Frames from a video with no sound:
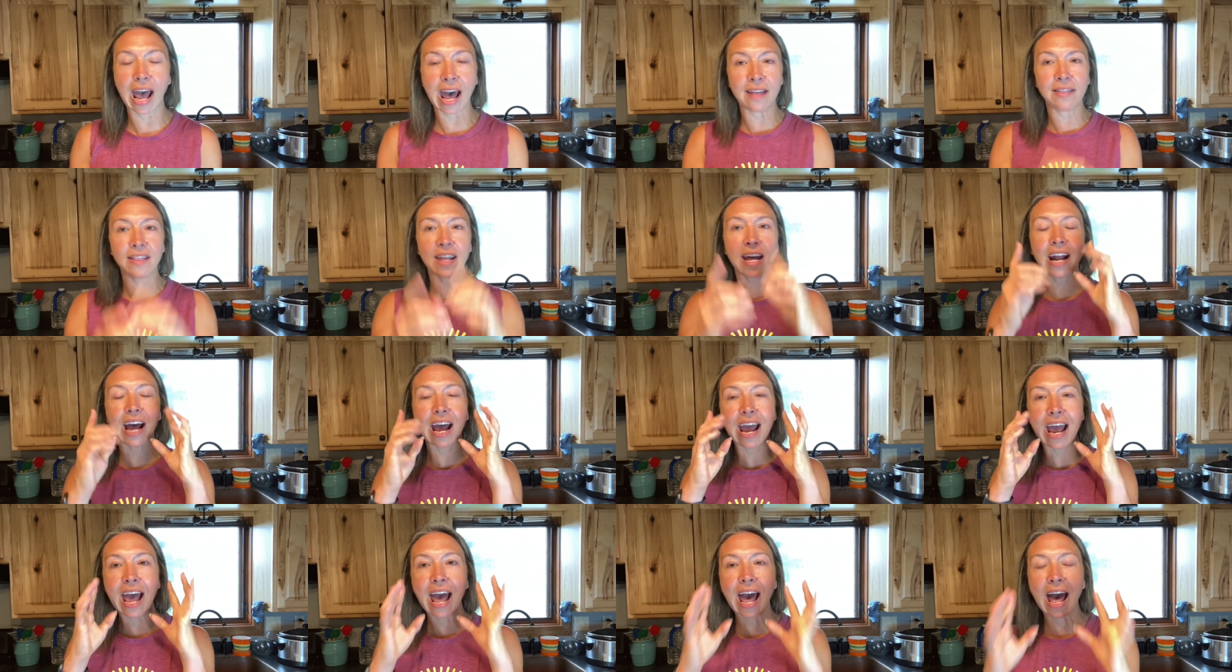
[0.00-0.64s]
And then
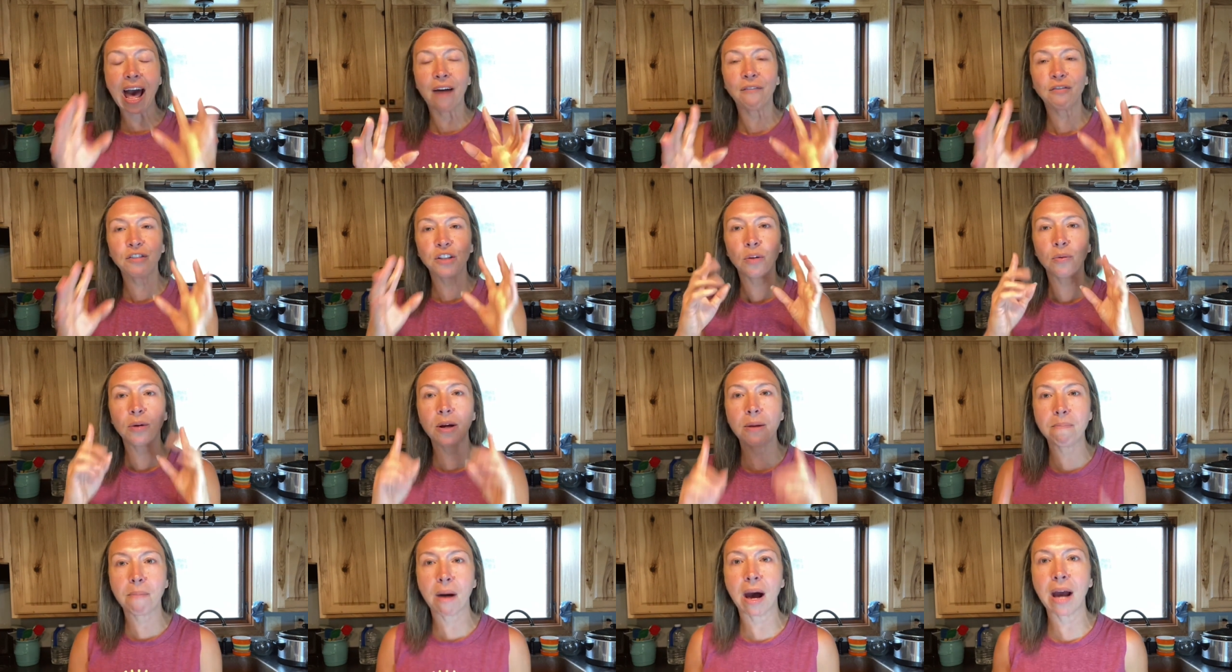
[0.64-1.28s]
I have to
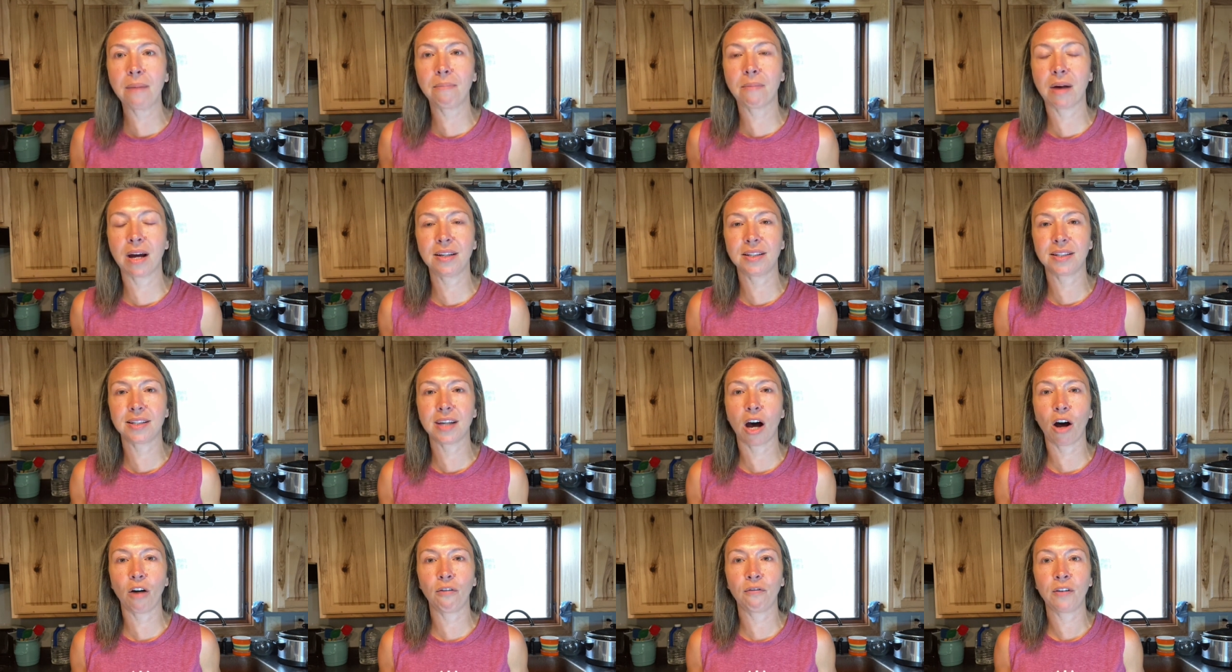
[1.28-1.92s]
remind
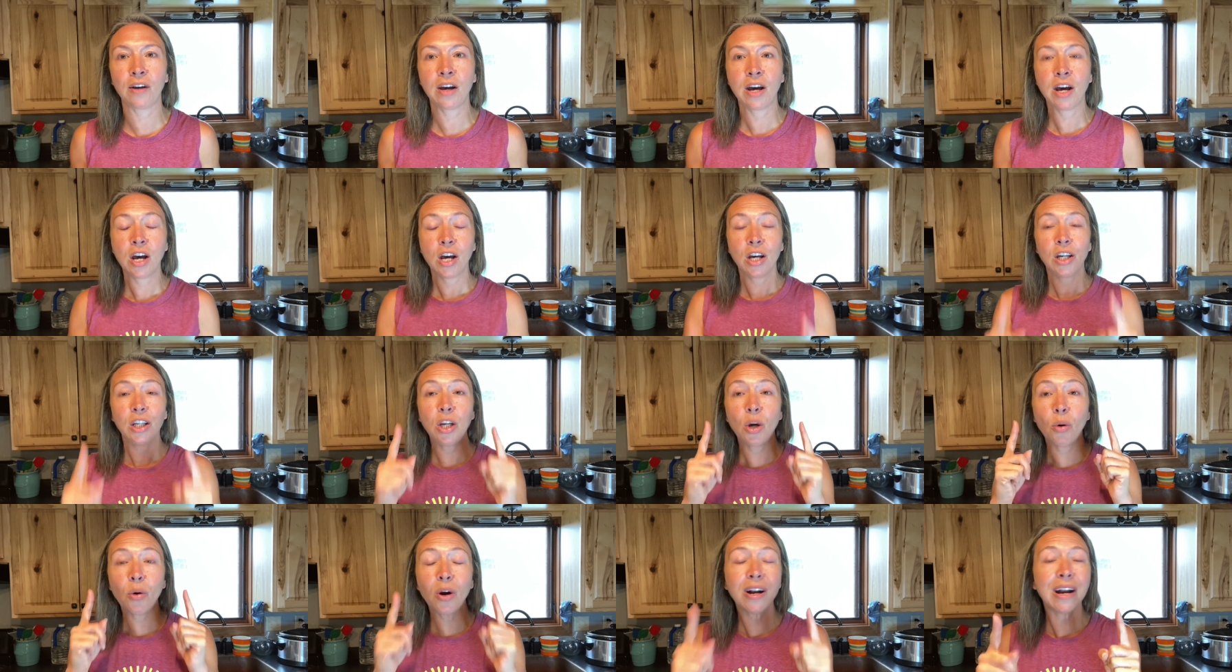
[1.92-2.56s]
myself,
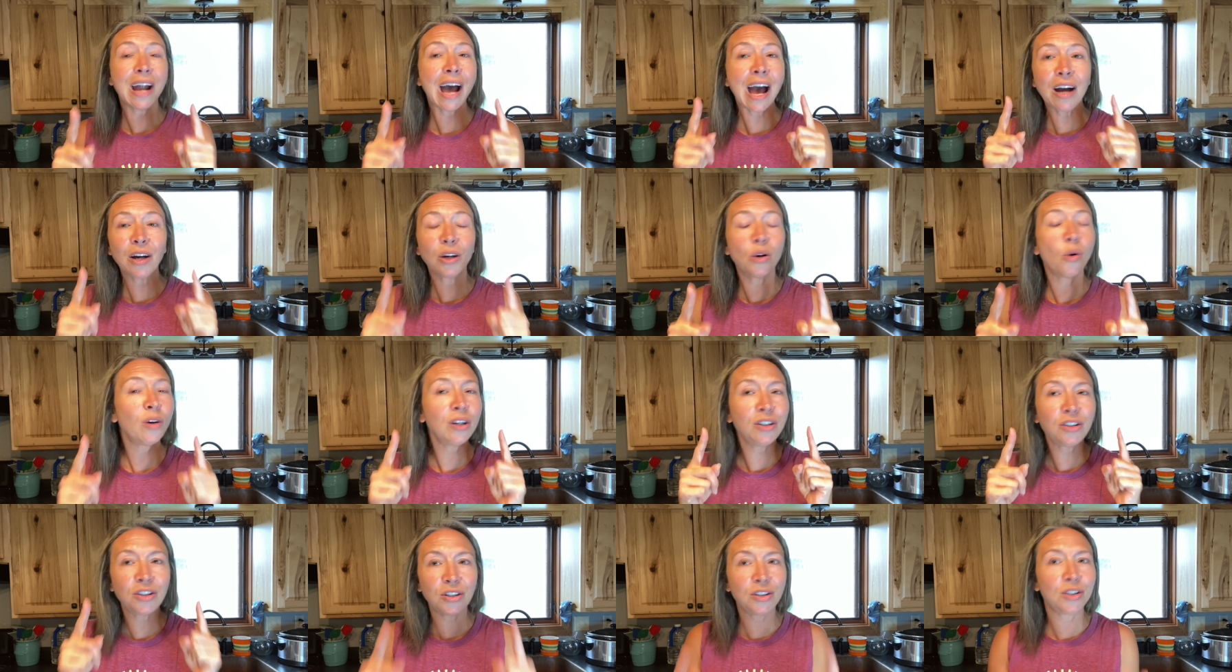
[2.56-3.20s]
you're not
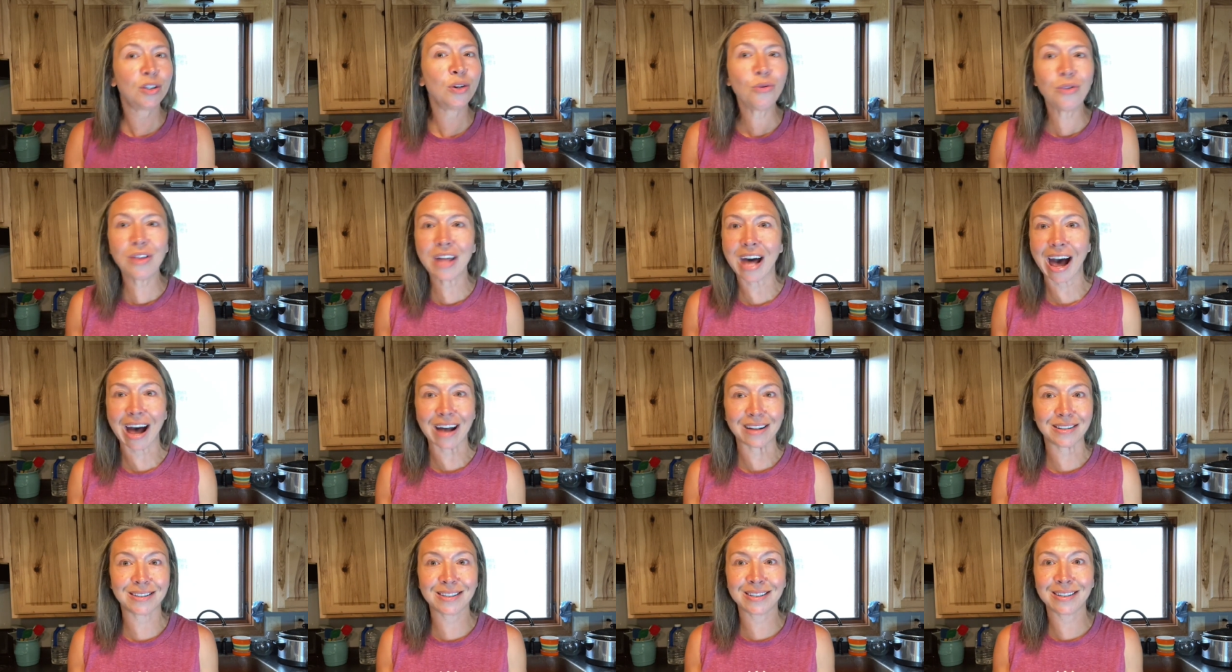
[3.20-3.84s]
going to do
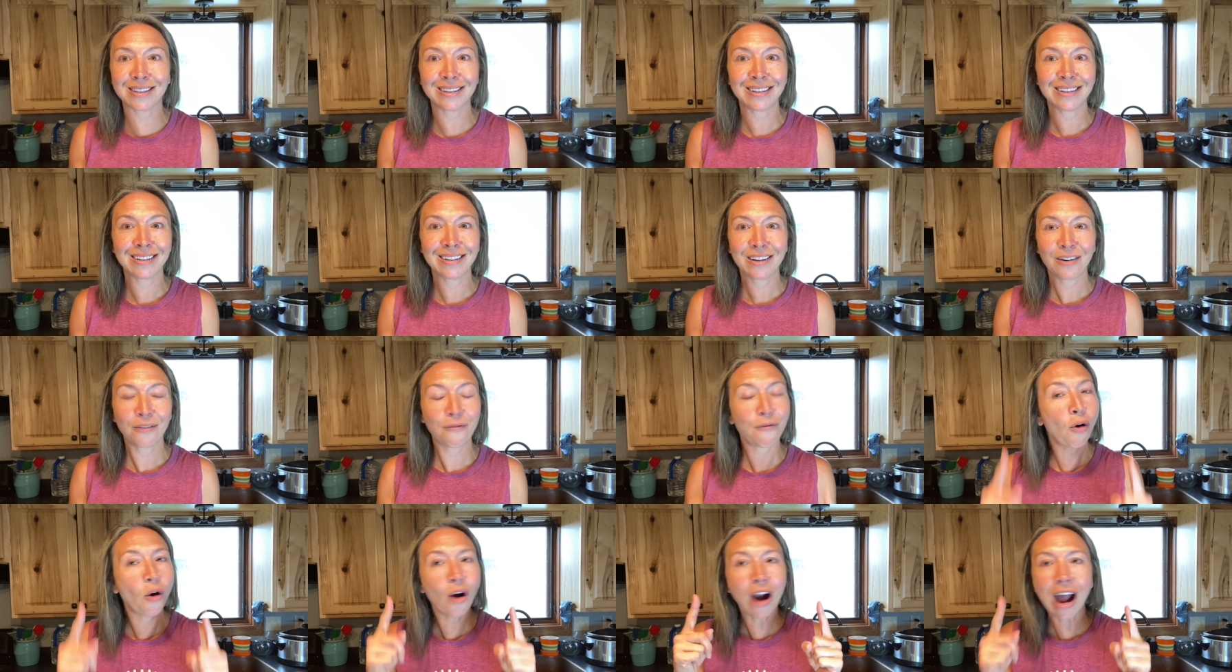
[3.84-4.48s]
that
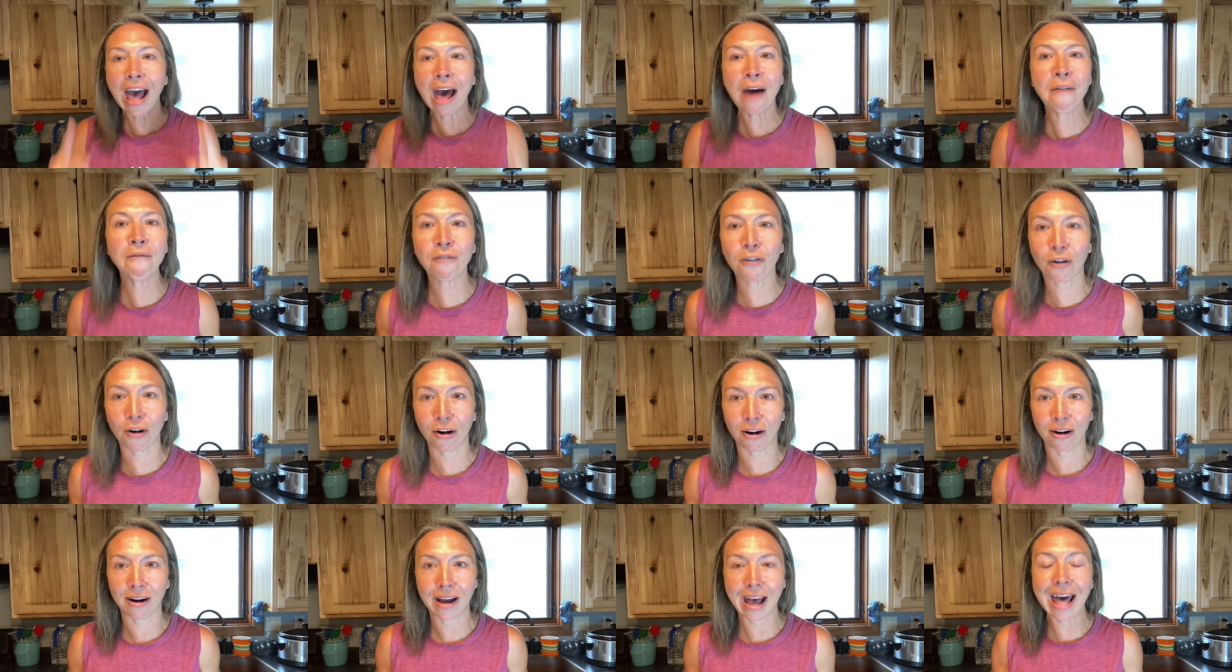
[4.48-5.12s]

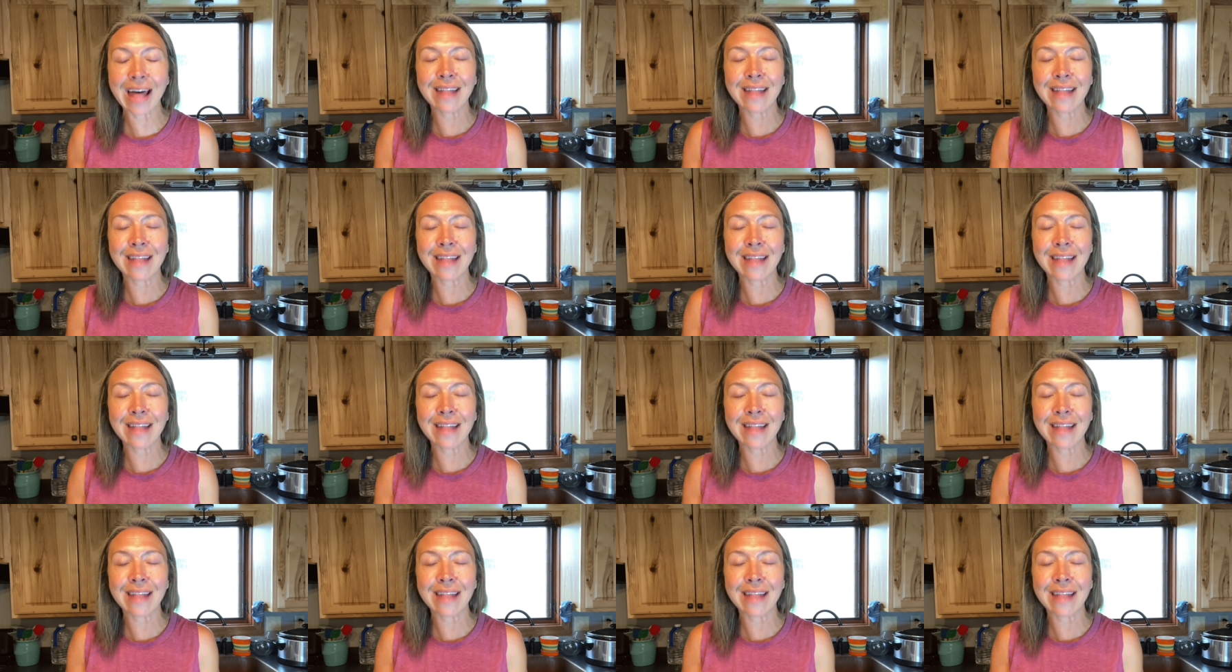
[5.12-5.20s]
forever.